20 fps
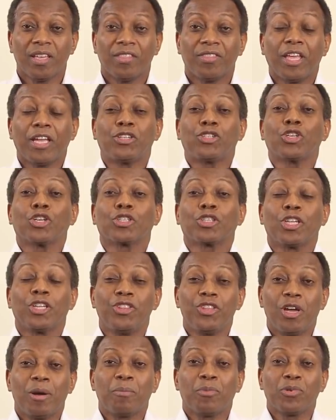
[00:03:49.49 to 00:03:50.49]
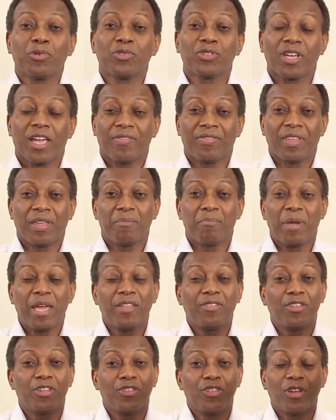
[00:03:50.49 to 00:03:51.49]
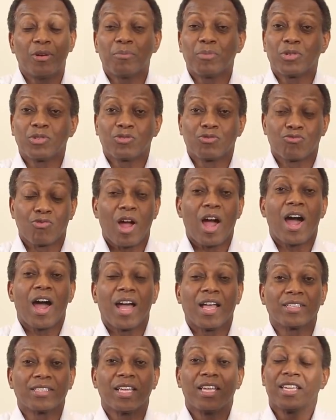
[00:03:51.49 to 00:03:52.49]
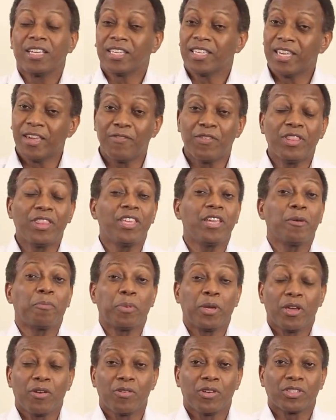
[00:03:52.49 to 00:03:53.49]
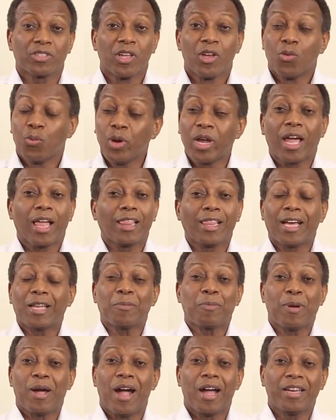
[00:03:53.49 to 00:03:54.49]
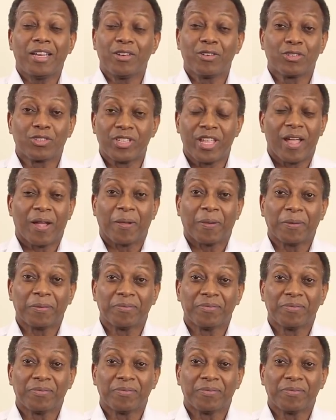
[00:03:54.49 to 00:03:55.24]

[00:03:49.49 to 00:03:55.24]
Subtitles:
They took the numbers and they made the numbers rise. Given the appearance, we got a lot of pioneers now.